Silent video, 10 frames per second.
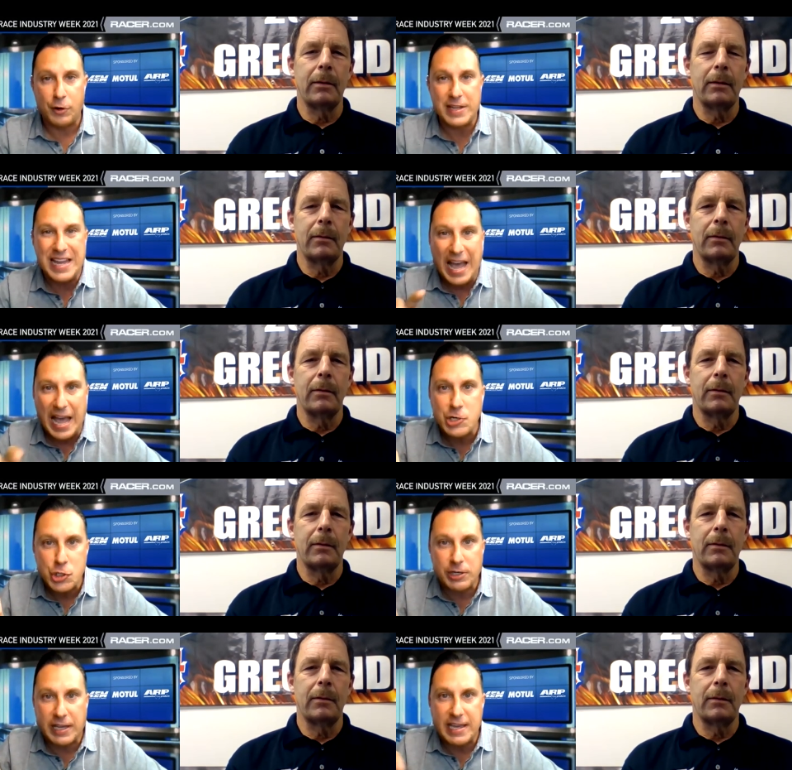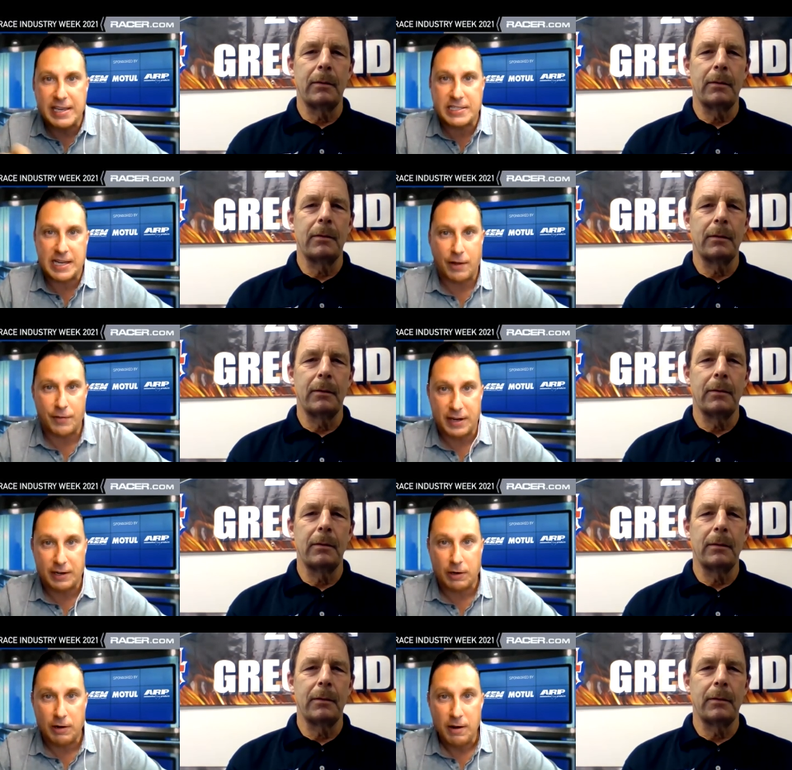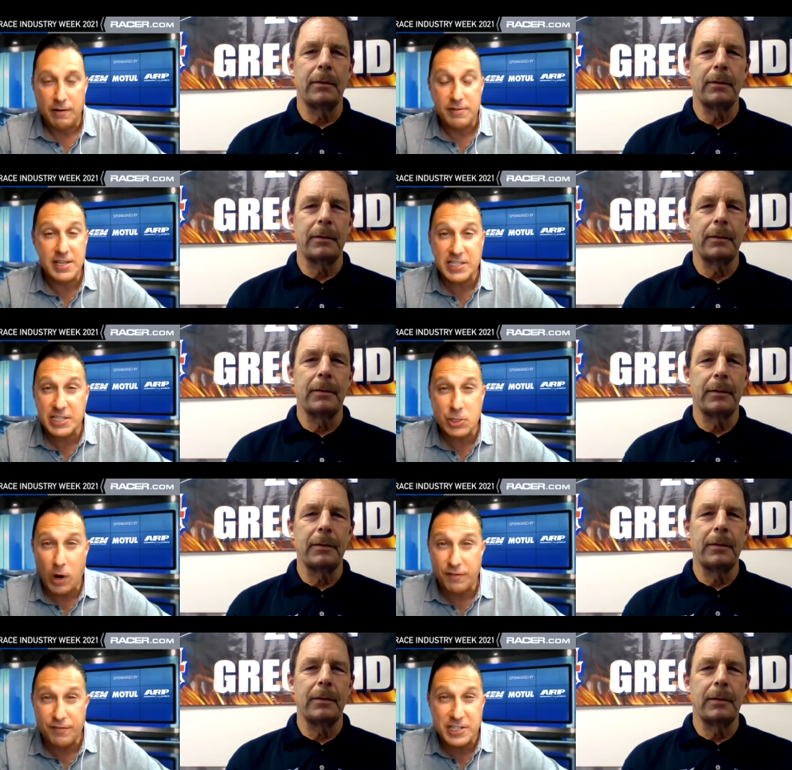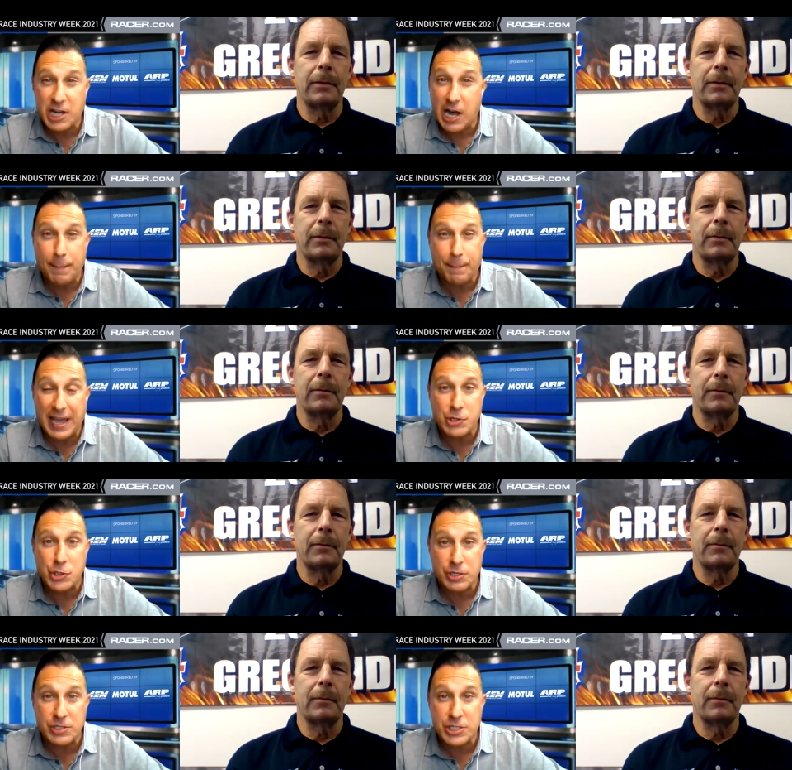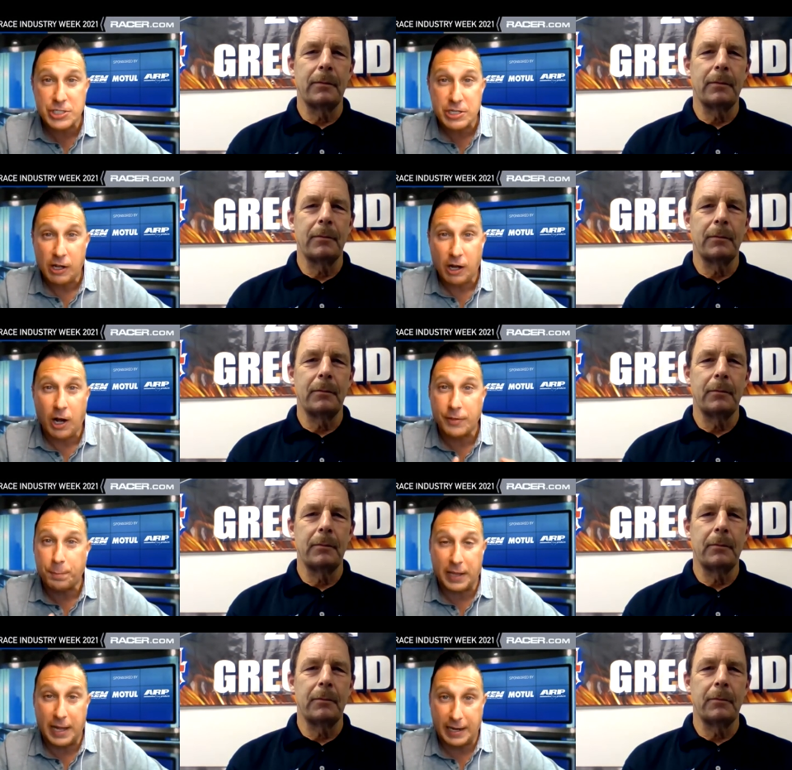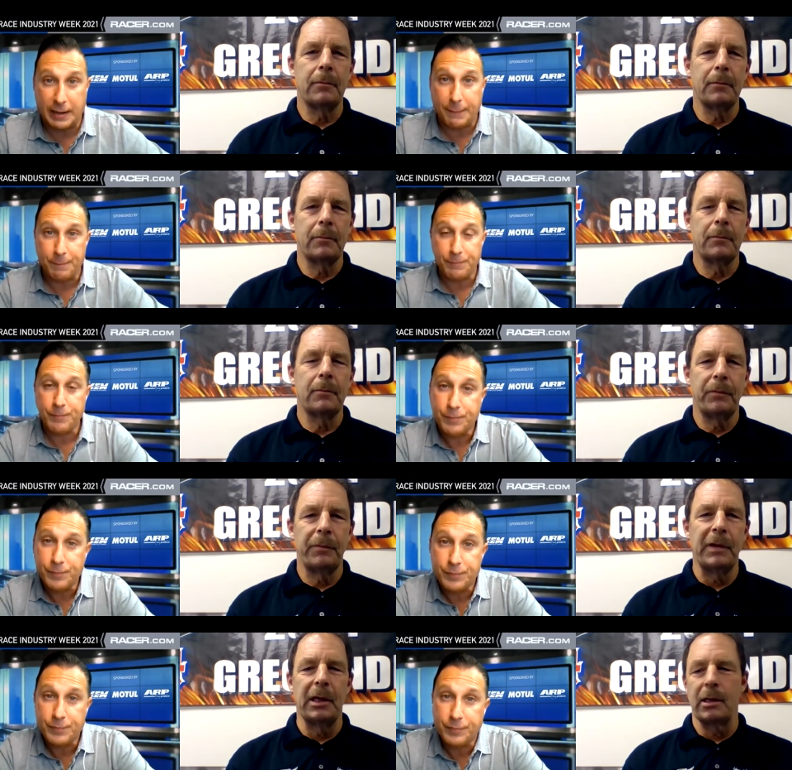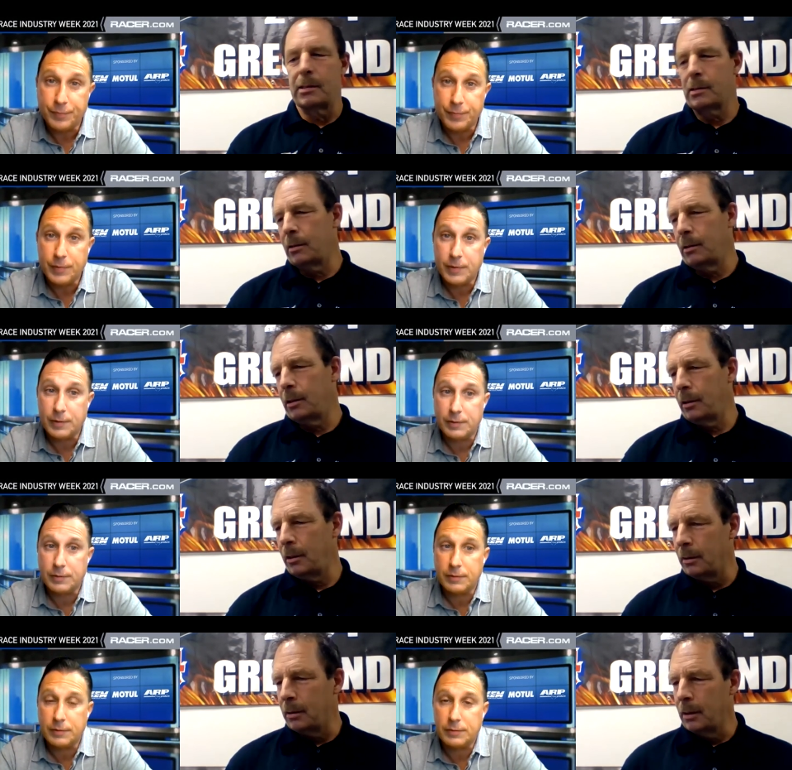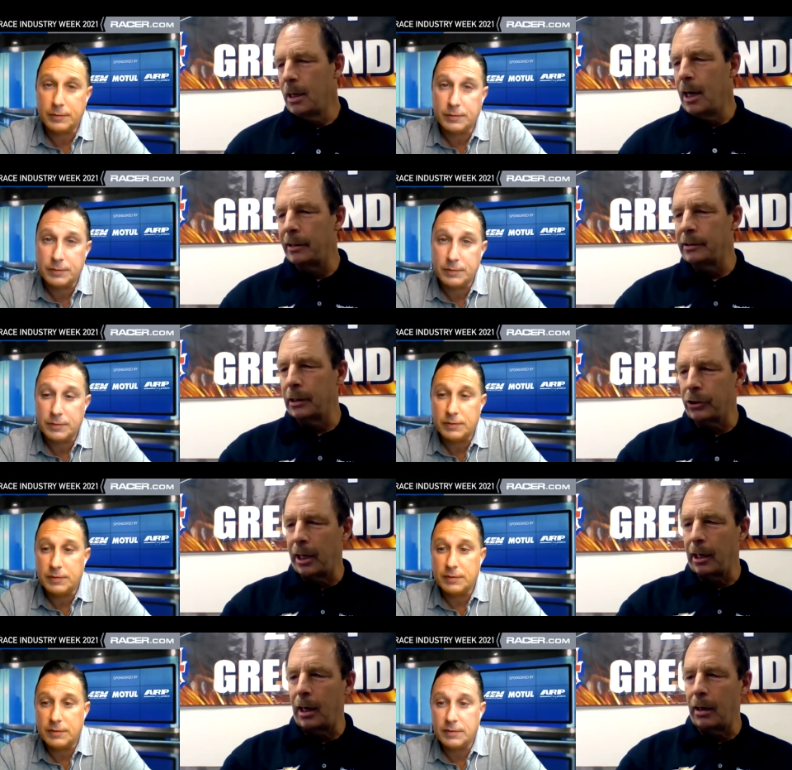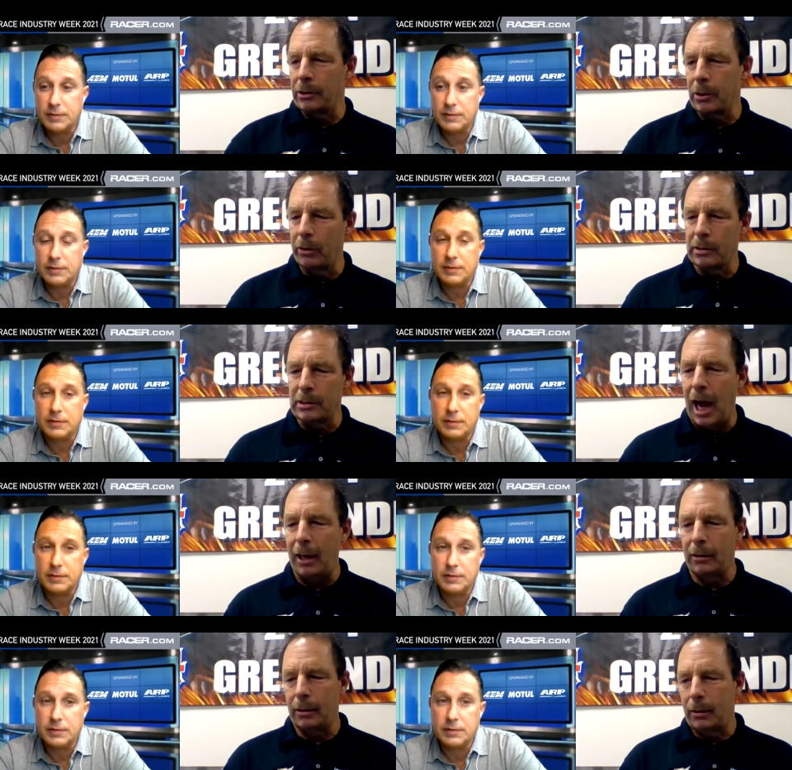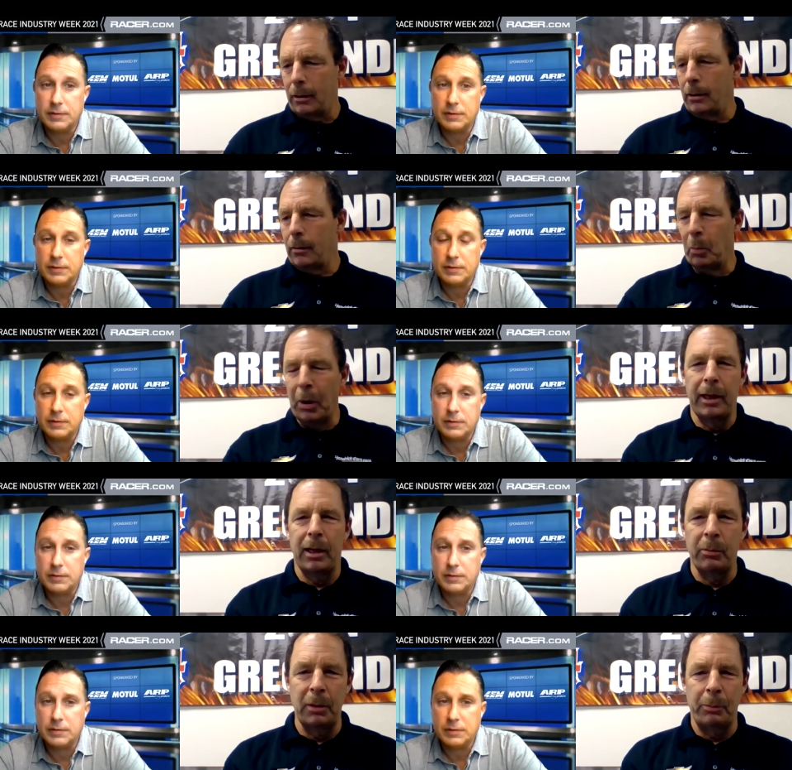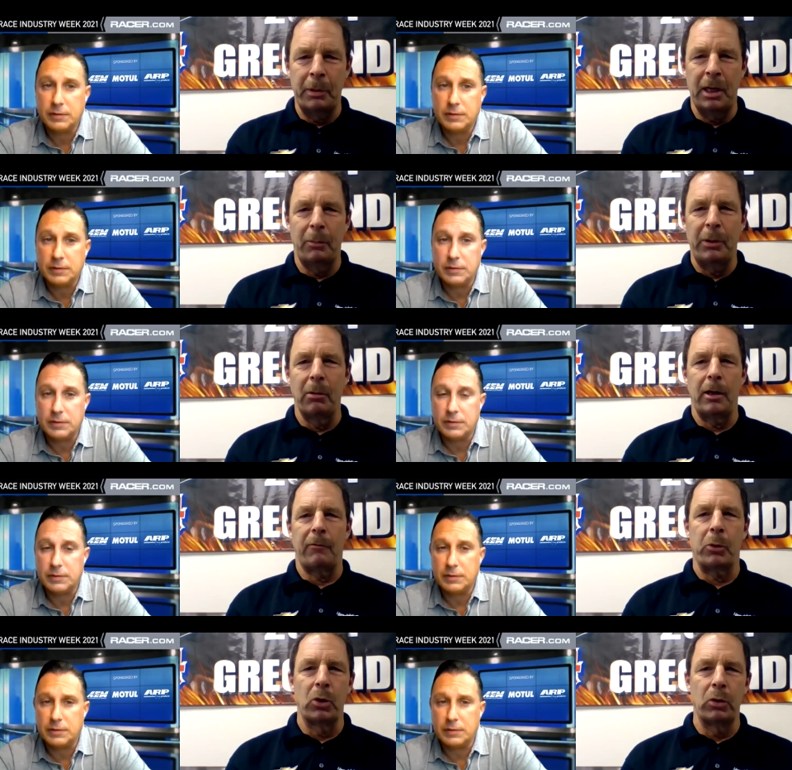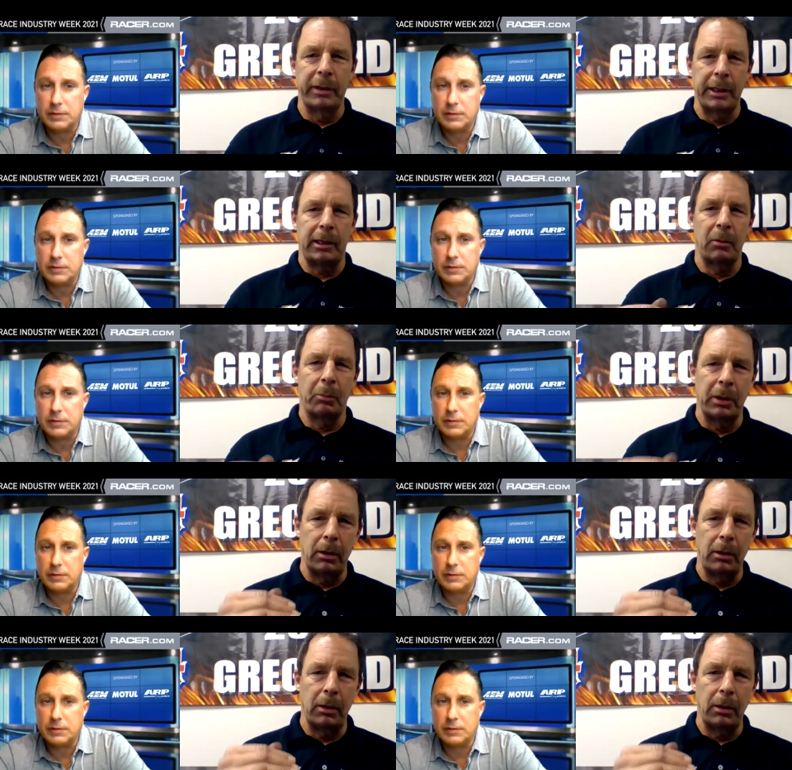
Speaker 1: for the engine geeks out there, this is one of the top engines on the planet.
Speaker 2: It is, and and, and as it's shaken out, Joe, there's not been that many people that have proven they can